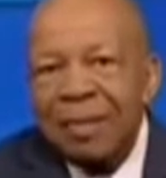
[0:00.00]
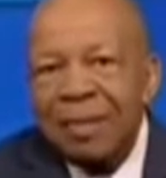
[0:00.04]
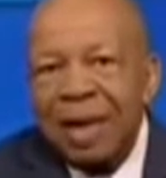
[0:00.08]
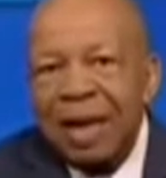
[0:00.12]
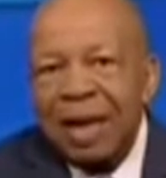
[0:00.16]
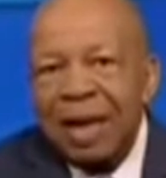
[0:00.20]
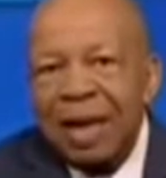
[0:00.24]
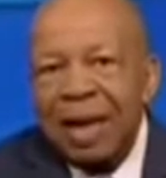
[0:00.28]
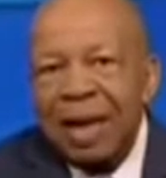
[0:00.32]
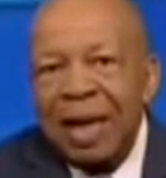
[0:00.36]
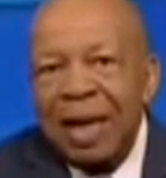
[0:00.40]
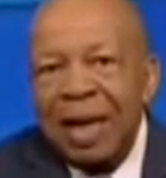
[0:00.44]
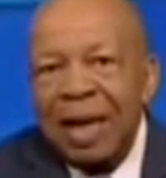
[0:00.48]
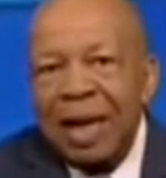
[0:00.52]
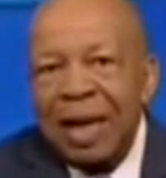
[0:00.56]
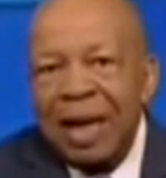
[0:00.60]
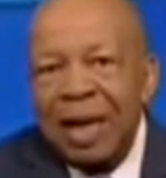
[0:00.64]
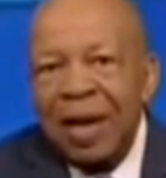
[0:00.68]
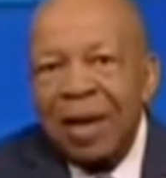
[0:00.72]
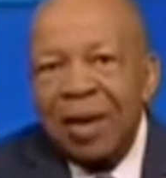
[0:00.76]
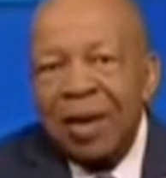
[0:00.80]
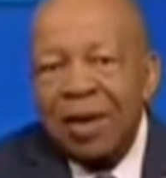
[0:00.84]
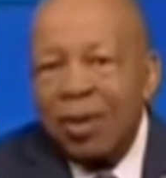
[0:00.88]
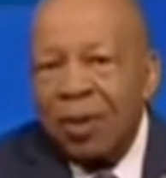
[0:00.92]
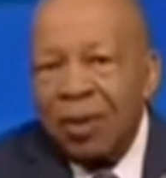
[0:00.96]
by
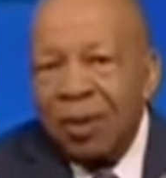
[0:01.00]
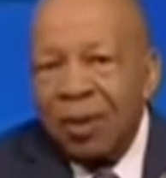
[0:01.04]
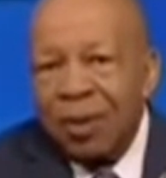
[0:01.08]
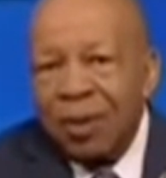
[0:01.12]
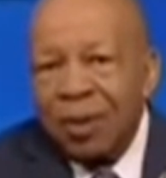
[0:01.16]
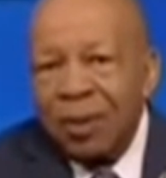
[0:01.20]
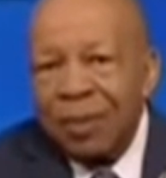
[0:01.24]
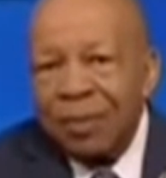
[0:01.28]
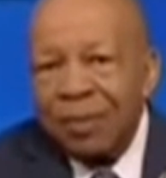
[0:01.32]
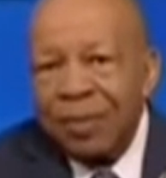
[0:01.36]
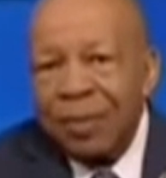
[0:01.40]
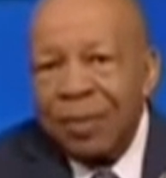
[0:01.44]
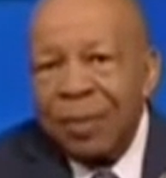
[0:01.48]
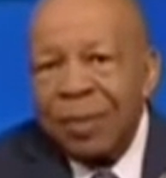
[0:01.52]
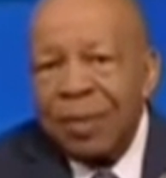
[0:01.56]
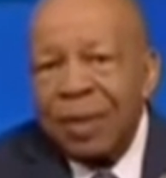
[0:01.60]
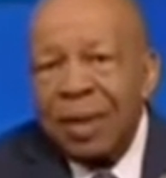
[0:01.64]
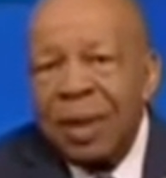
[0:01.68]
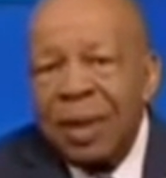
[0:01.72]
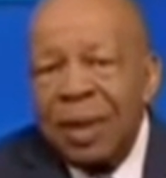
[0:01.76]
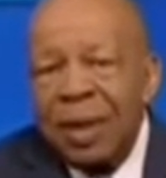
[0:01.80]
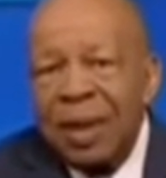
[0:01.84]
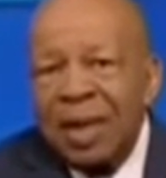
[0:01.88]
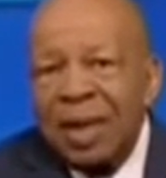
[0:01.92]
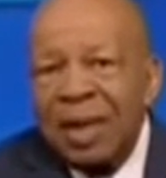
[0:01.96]
alcohol.
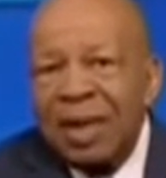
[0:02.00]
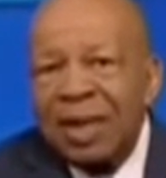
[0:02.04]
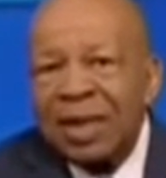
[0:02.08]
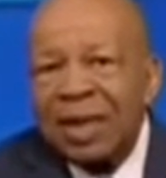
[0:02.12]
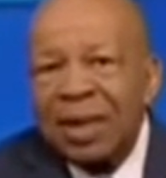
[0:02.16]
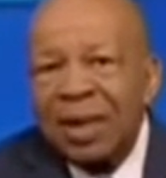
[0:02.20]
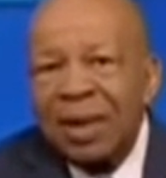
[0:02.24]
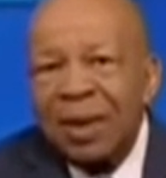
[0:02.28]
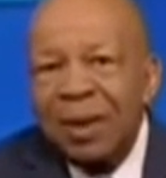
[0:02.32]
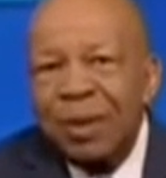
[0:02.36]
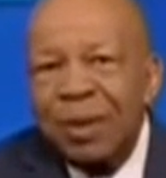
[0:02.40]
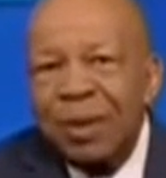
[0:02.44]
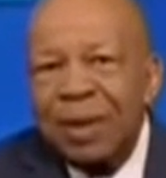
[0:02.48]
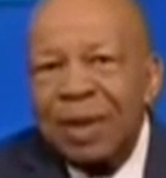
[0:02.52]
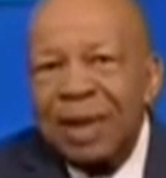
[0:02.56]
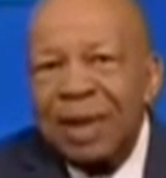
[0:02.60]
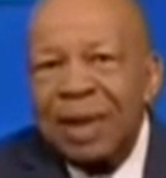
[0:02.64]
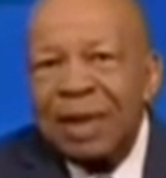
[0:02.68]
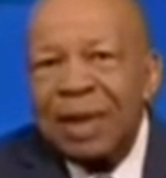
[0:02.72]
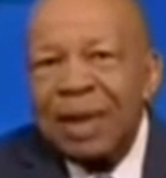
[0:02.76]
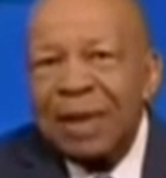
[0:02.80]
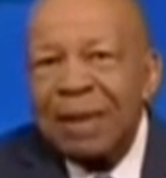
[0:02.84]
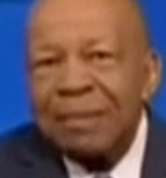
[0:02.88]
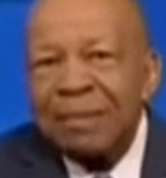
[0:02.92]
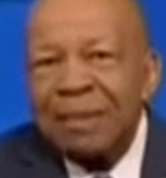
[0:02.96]
And so
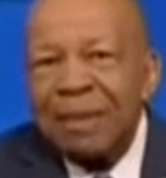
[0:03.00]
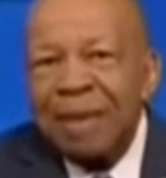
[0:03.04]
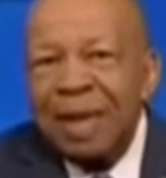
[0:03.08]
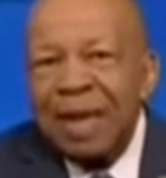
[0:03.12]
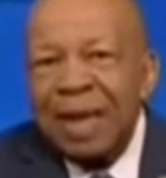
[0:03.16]
it